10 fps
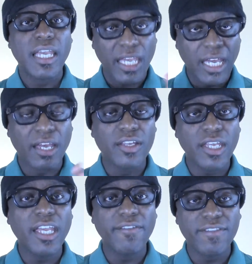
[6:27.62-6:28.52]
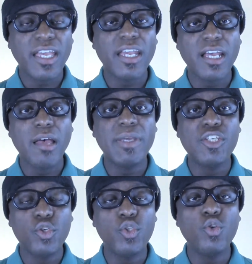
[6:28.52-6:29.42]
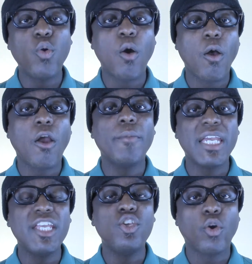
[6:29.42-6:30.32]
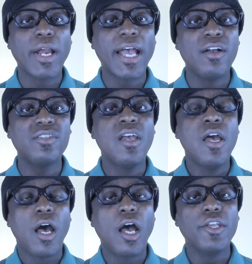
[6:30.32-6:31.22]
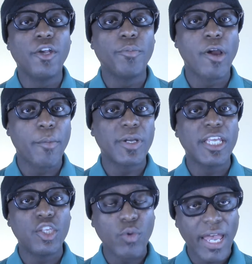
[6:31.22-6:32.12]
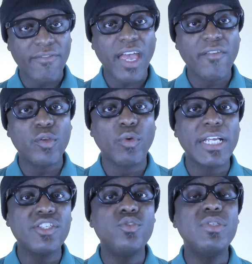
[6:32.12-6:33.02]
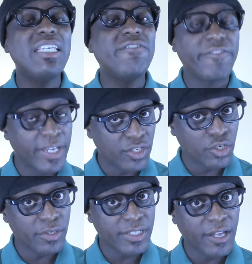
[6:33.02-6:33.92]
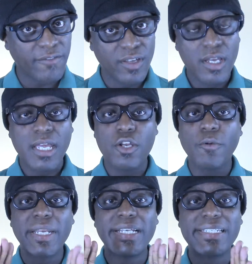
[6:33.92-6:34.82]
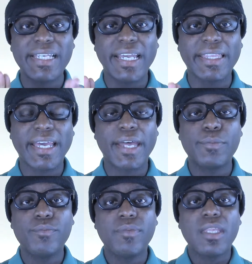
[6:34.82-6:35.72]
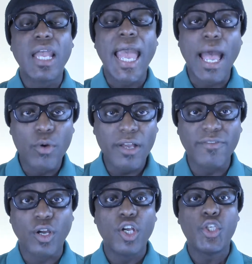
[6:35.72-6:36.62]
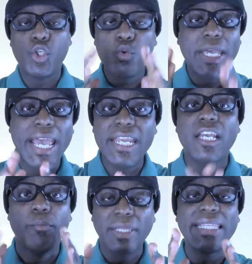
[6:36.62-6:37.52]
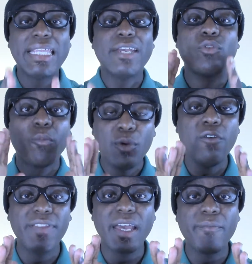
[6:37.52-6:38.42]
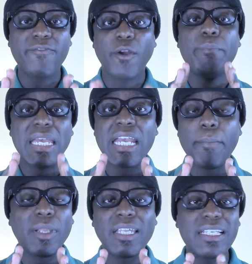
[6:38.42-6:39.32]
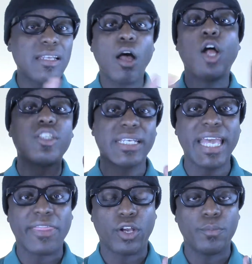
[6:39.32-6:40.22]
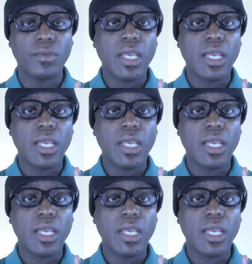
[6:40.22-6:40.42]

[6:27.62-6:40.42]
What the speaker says: If they come and do you harm in your house, on your property, you have every right to defend yourself. Nobody is saying that. However, you can completely remove them from being a police altogether.